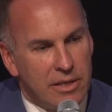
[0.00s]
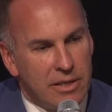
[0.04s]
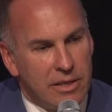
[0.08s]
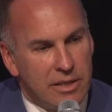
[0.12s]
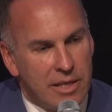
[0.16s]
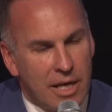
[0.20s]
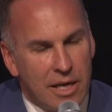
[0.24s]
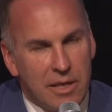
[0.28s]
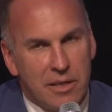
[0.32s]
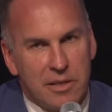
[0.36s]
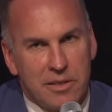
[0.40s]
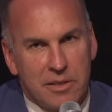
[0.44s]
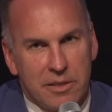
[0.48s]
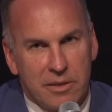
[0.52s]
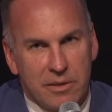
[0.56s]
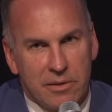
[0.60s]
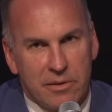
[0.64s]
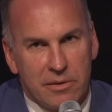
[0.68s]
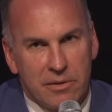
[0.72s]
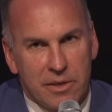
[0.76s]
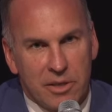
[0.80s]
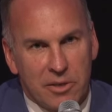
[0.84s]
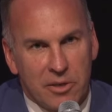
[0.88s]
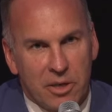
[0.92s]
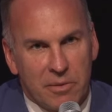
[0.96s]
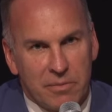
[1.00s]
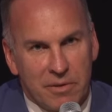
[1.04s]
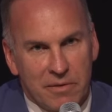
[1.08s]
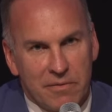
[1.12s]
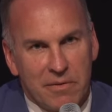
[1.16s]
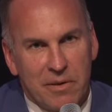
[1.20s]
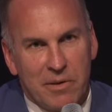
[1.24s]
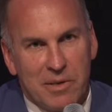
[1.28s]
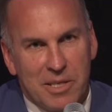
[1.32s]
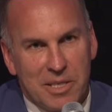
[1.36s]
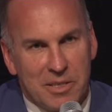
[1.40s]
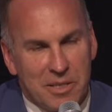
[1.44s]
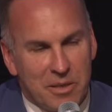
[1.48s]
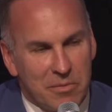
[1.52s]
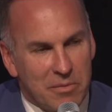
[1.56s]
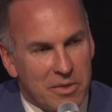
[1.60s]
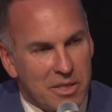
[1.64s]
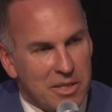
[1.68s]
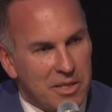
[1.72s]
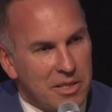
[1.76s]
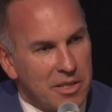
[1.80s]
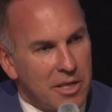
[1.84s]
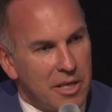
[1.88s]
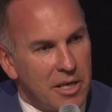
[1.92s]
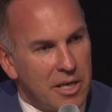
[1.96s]
tends to adopt a very similar
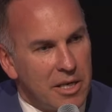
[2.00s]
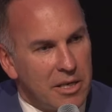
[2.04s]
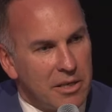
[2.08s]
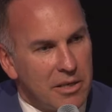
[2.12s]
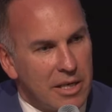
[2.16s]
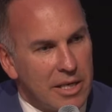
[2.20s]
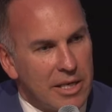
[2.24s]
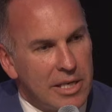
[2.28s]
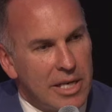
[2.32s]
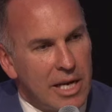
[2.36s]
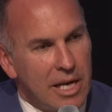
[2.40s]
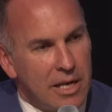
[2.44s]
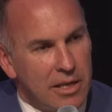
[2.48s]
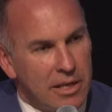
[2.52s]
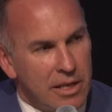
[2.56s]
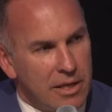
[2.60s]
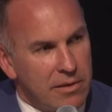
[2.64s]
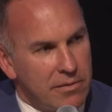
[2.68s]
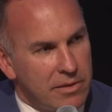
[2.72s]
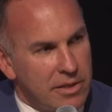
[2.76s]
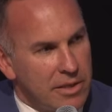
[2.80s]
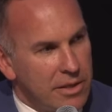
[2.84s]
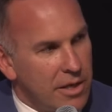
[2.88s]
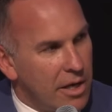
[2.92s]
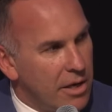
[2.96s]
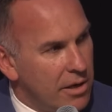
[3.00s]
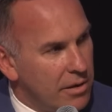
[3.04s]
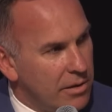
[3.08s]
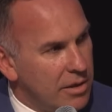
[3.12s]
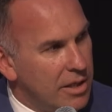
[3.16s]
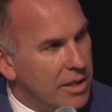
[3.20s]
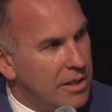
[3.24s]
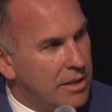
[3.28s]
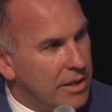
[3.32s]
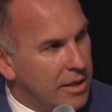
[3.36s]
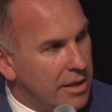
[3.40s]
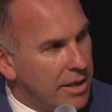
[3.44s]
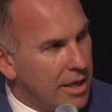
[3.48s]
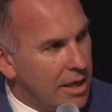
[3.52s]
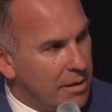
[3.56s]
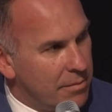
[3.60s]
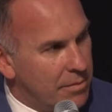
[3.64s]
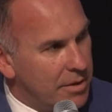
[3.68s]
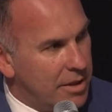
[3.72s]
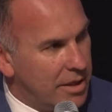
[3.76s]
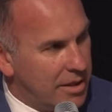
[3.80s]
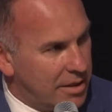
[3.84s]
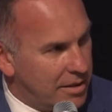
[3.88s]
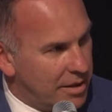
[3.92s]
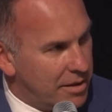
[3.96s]
style, and yet there is no listed
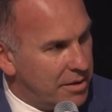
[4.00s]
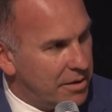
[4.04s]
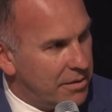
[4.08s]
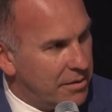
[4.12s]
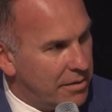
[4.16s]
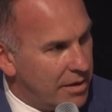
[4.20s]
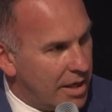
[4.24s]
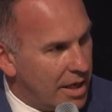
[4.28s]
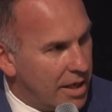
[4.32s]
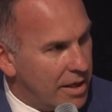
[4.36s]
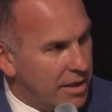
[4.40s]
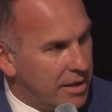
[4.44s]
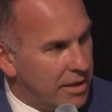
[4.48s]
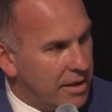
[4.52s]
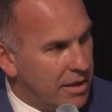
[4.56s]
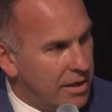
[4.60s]
companies that do that.